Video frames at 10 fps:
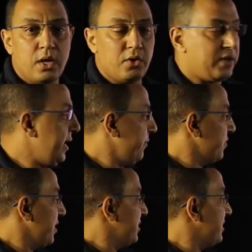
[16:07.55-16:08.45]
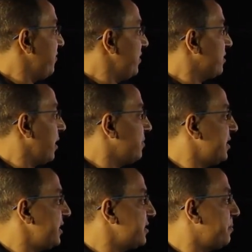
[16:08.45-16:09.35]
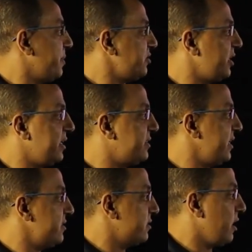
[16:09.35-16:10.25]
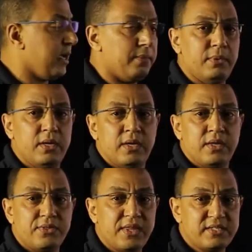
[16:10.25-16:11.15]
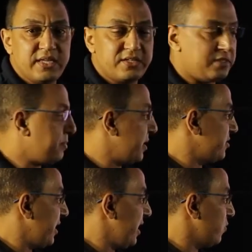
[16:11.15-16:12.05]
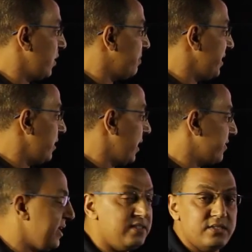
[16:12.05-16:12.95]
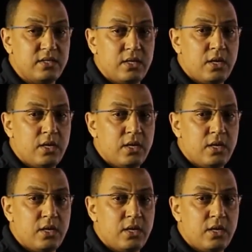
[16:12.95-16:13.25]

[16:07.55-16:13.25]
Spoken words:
Okay, 7 times this expression and 6 times this expression. It will be like this.